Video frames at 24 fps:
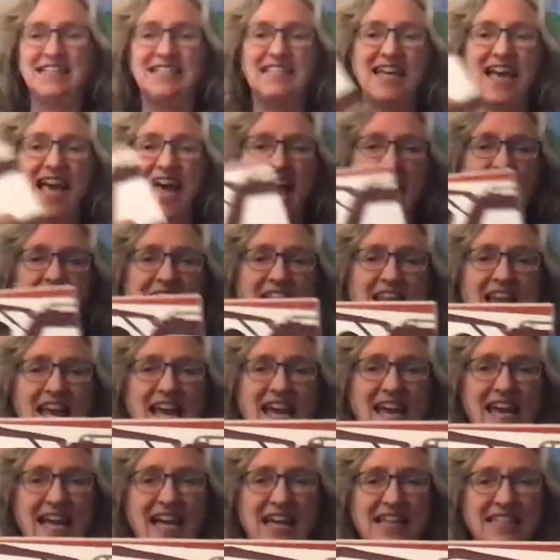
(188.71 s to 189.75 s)
10
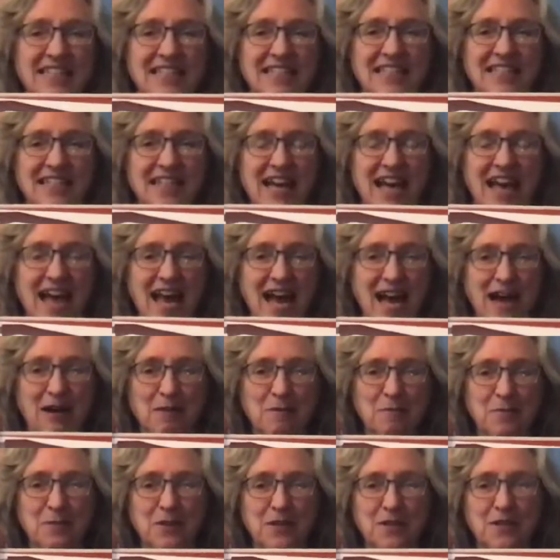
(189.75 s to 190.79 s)
hands
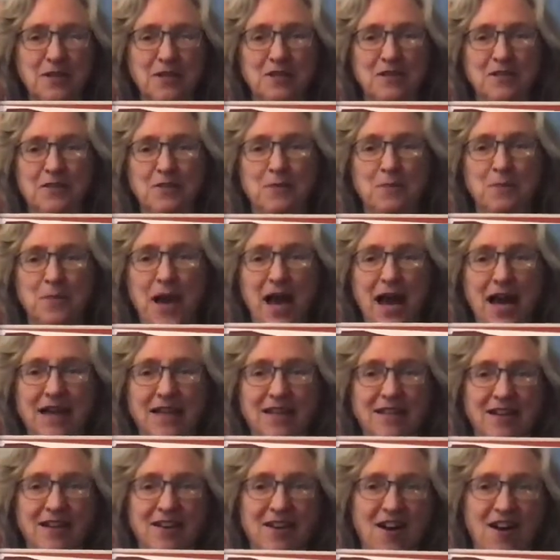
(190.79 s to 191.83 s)
helped to pack
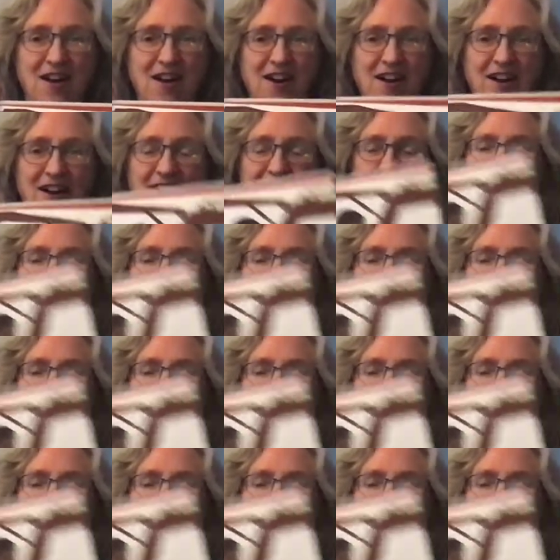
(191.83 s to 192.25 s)
the car.